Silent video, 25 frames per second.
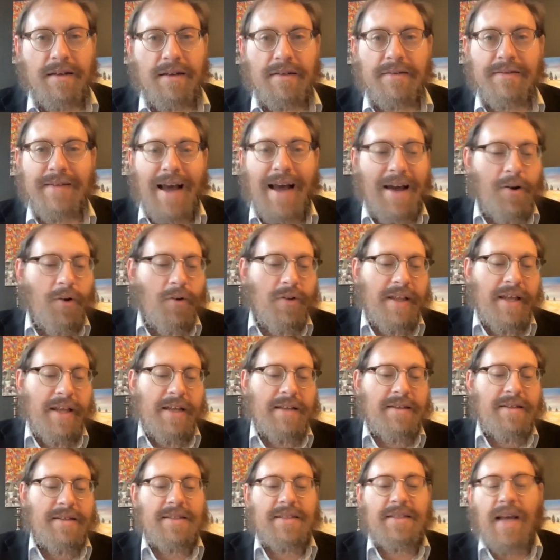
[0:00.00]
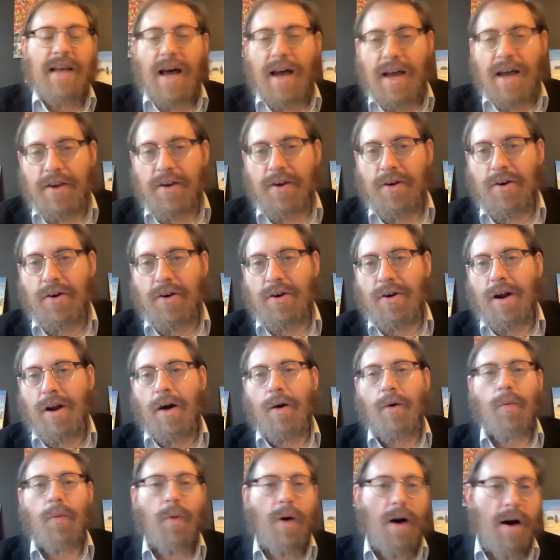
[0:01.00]
not only a desire,
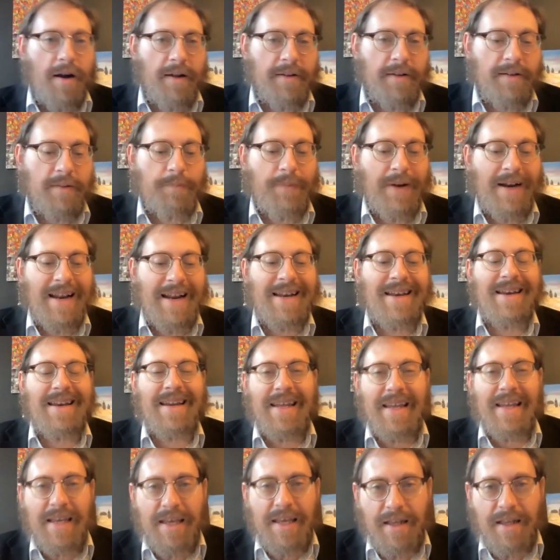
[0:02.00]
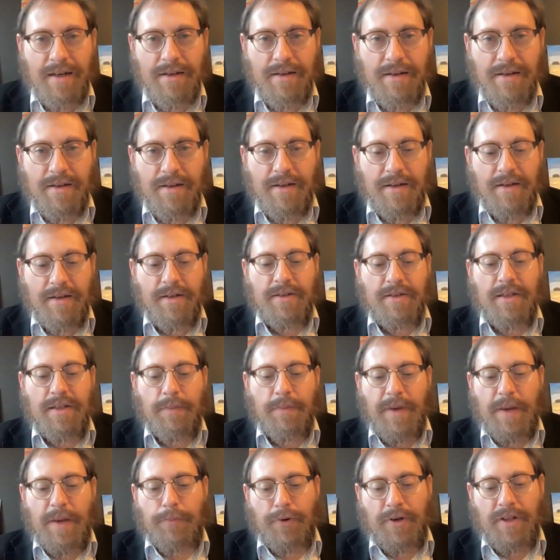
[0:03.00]
a want, but a need to
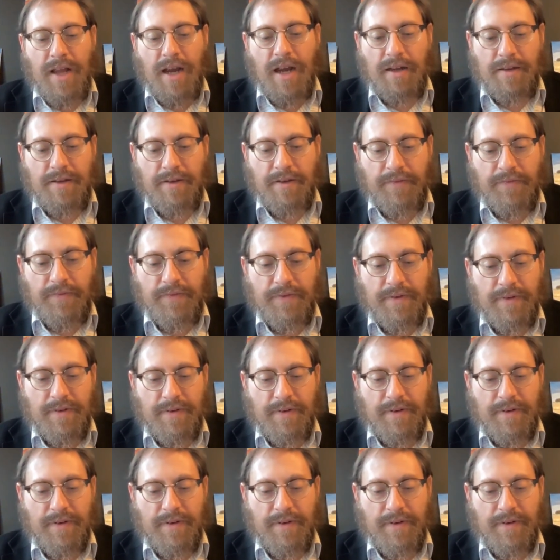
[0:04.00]
be productive.